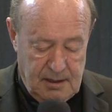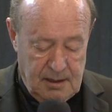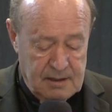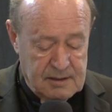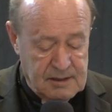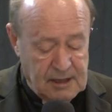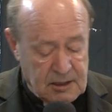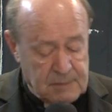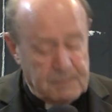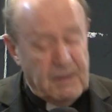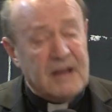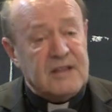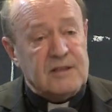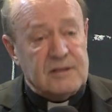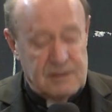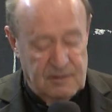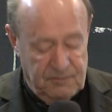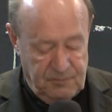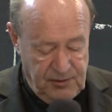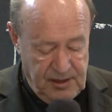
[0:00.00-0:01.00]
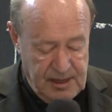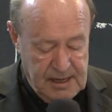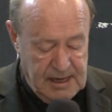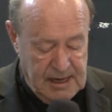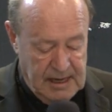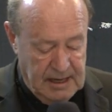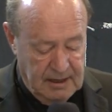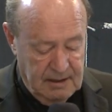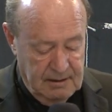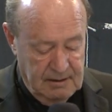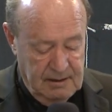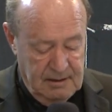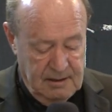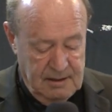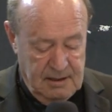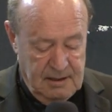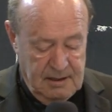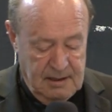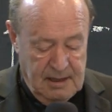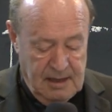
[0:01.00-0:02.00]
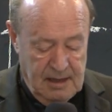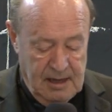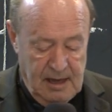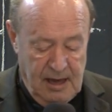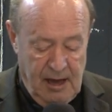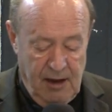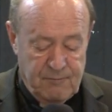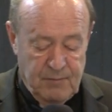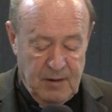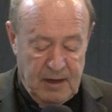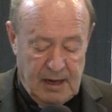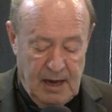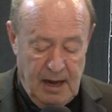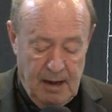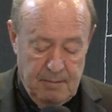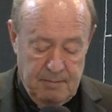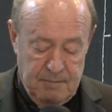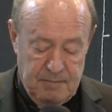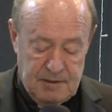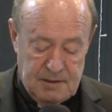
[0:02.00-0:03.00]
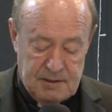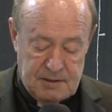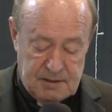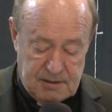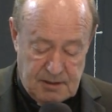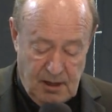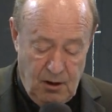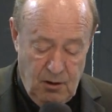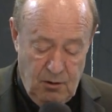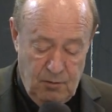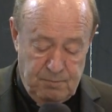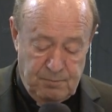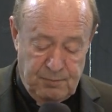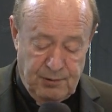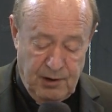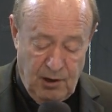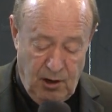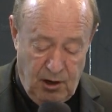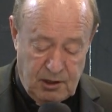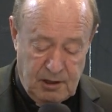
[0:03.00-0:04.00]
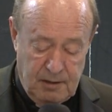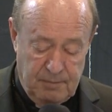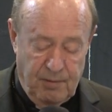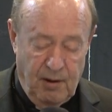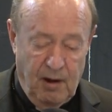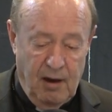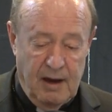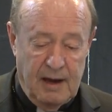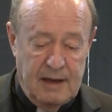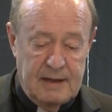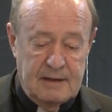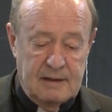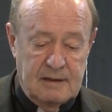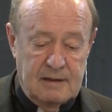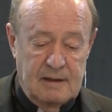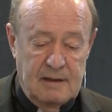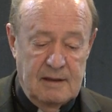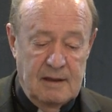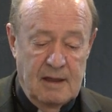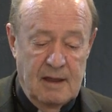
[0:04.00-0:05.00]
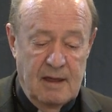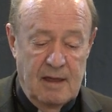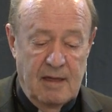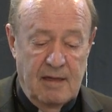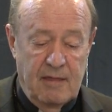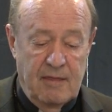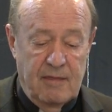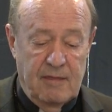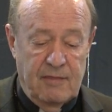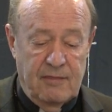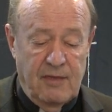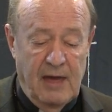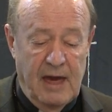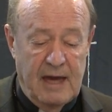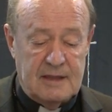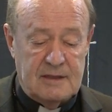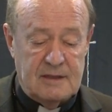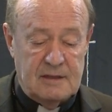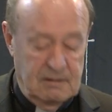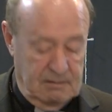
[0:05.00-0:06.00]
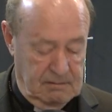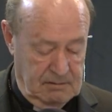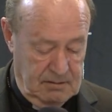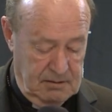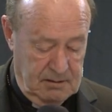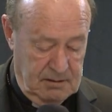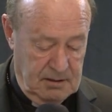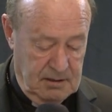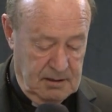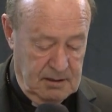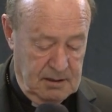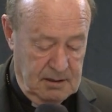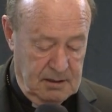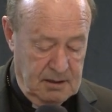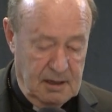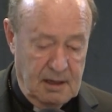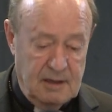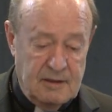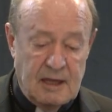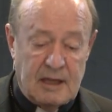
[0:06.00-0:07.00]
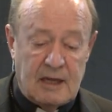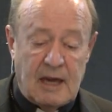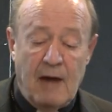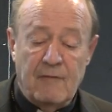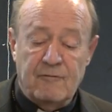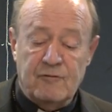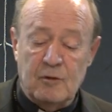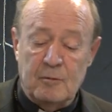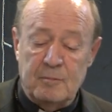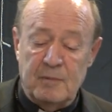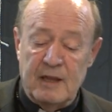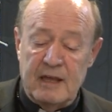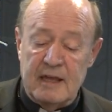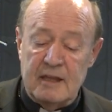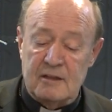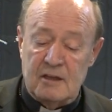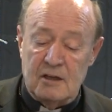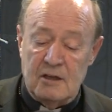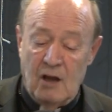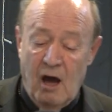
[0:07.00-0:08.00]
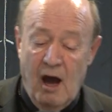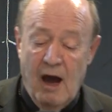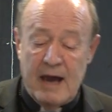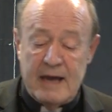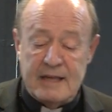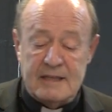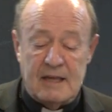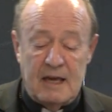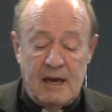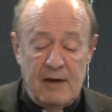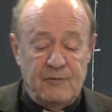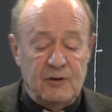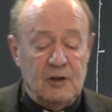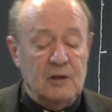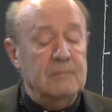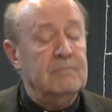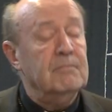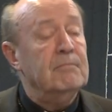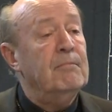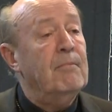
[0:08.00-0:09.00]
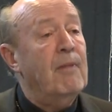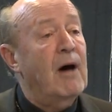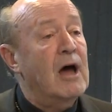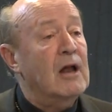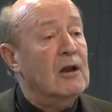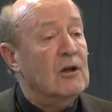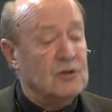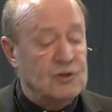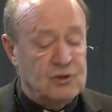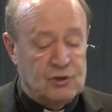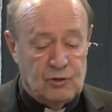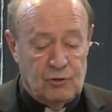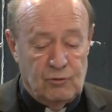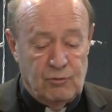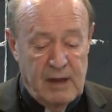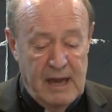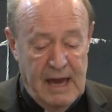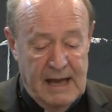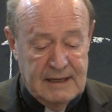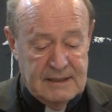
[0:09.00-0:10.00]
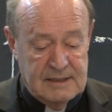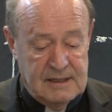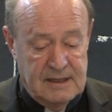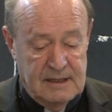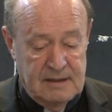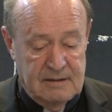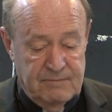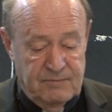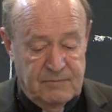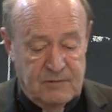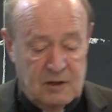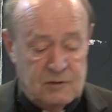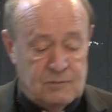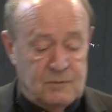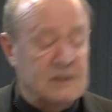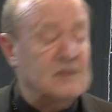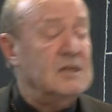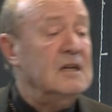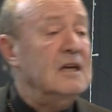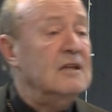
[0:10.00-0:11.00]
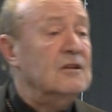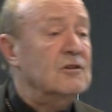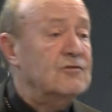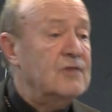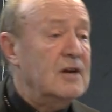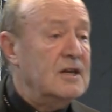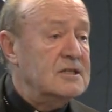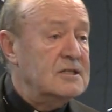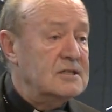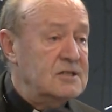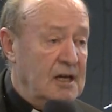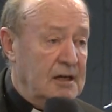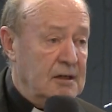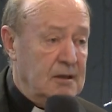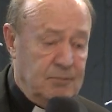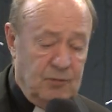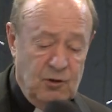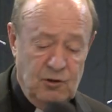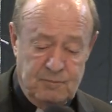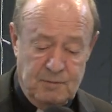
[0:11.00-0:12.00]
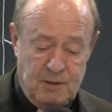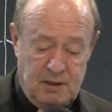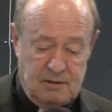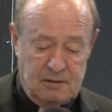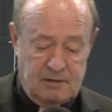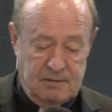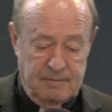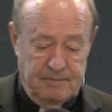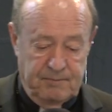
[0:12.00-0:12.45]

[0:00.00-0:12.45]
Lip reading: And such patterns of thinking have become so preoccupied that it comfortably denies evident biological reality, as we see in the transgender movement.